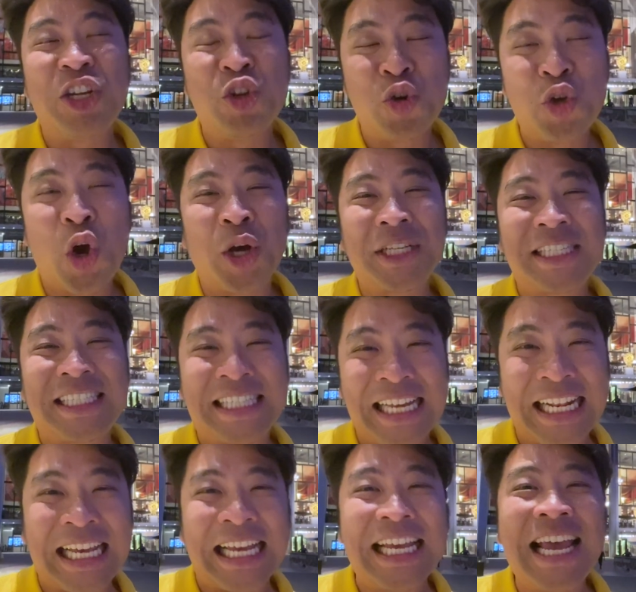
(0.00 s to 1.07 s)
New York
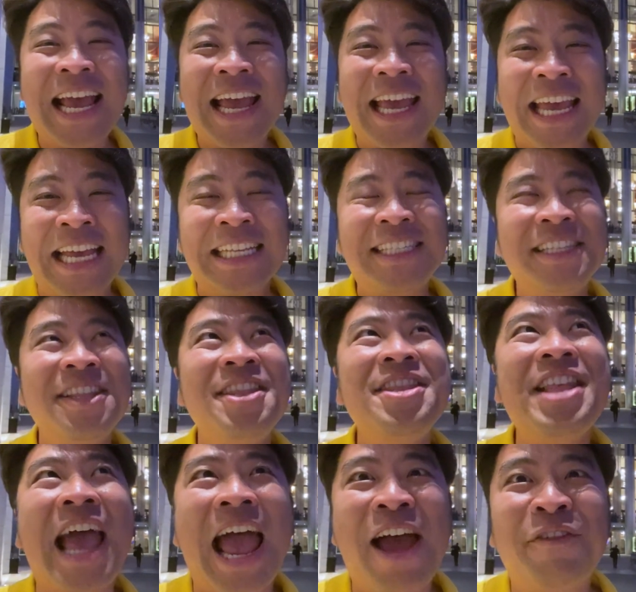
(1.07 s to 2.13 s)
City is
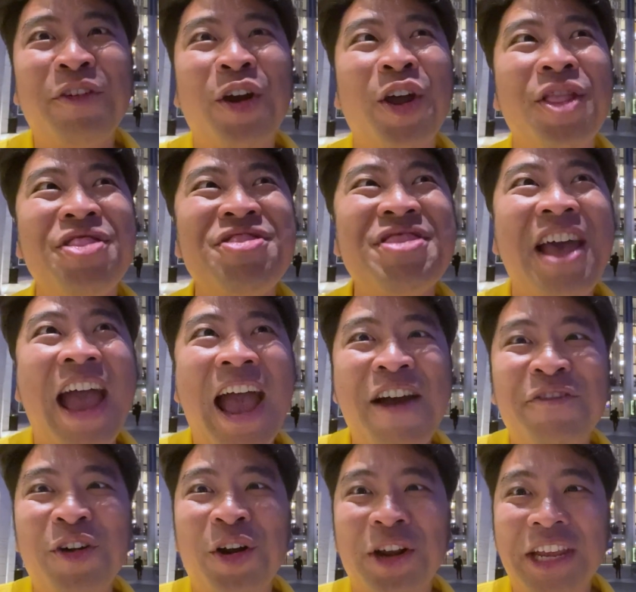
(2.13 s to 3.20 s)
never,
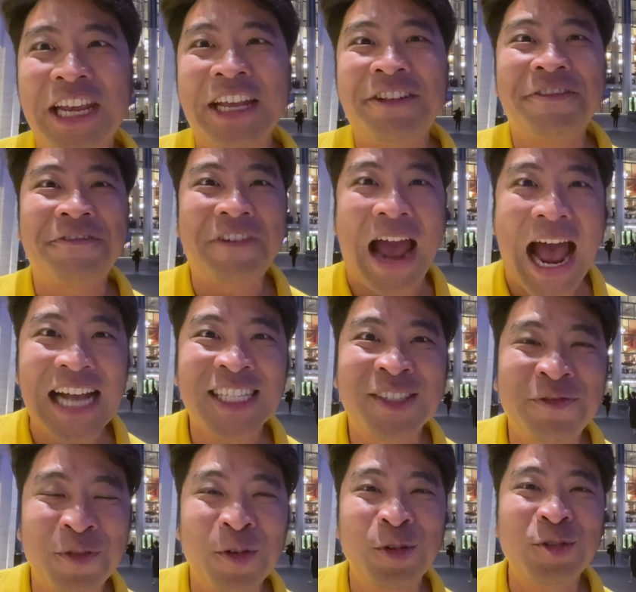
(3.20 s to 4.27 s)
never eat fast
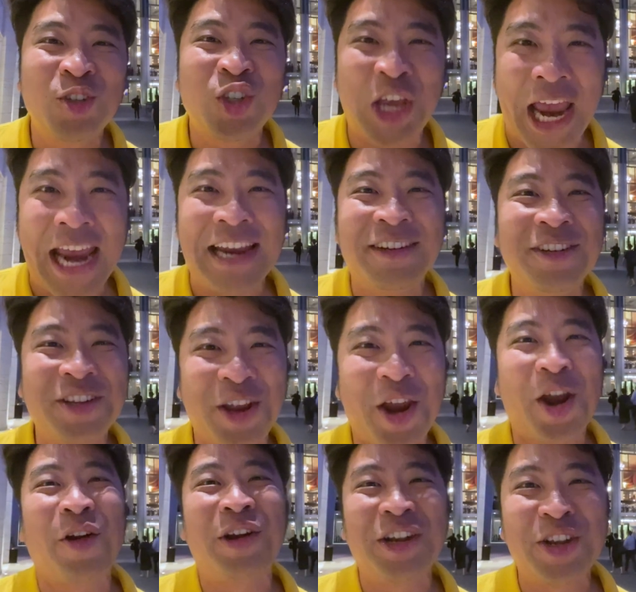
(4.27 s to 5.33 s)
food chain
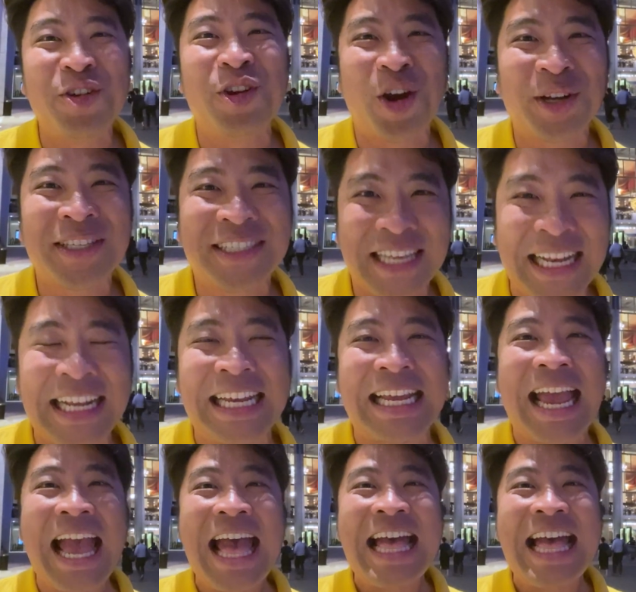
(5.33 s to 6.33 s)
here in New York City.